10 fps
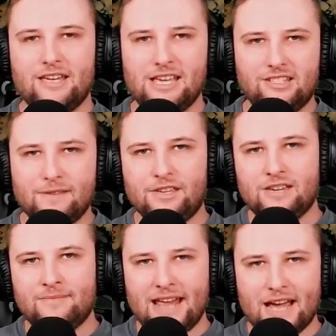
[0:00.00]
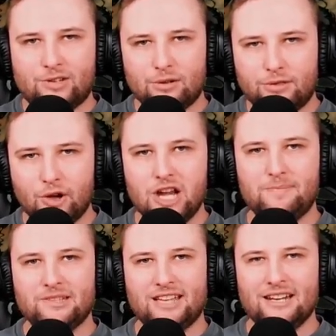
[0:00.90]
is giving him an extra
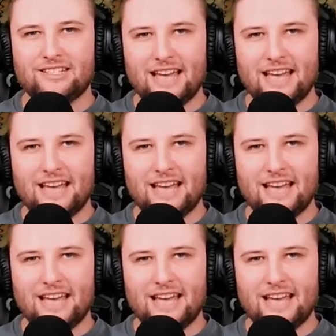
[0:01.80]
30%